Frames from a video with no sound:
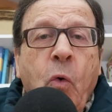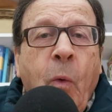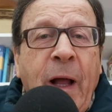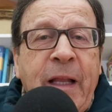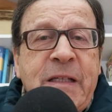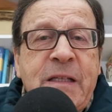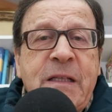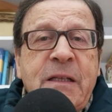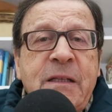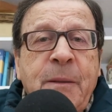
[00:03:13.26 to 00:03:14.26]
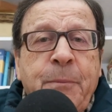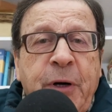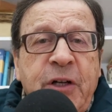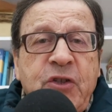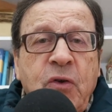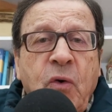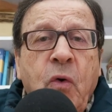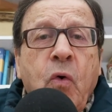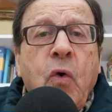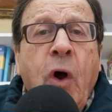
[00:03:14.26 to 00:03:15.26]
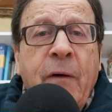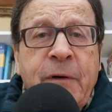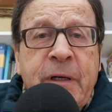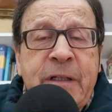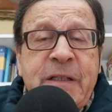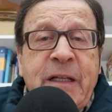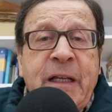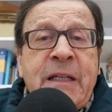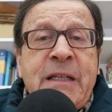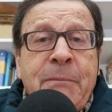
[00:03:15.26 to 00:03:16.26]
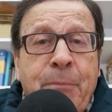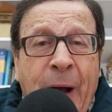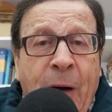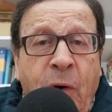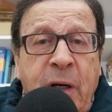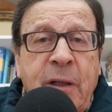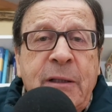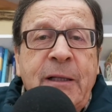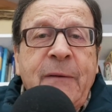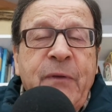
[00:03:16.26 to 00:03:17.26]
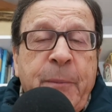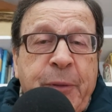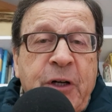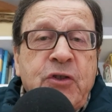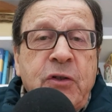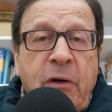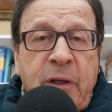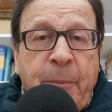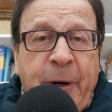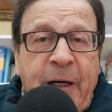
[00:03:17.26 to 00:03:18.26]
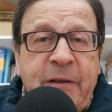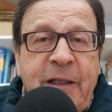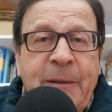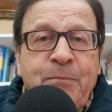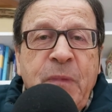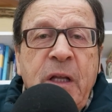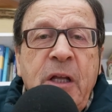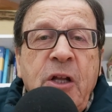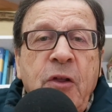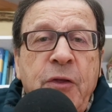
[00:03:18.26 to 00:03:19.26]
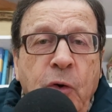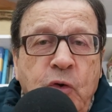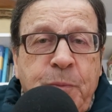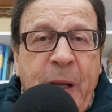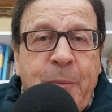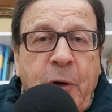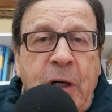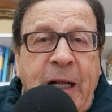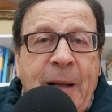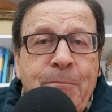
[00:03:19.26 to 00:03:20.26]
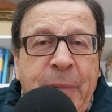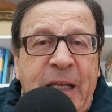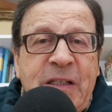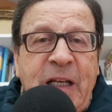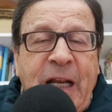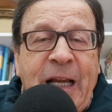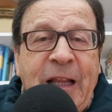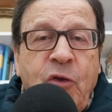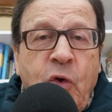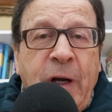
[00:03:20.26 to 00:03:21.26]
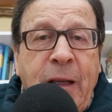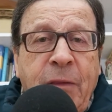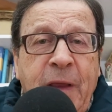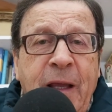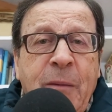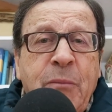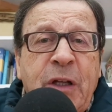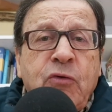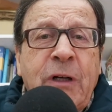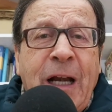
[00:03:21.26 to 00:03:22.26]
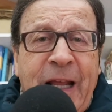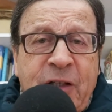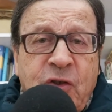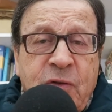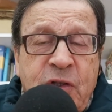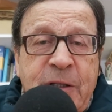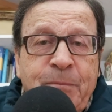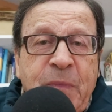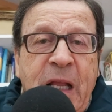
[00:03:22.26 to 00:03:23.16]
Once the person who governs is in power, the person or the party, those people can basically do anything in between elections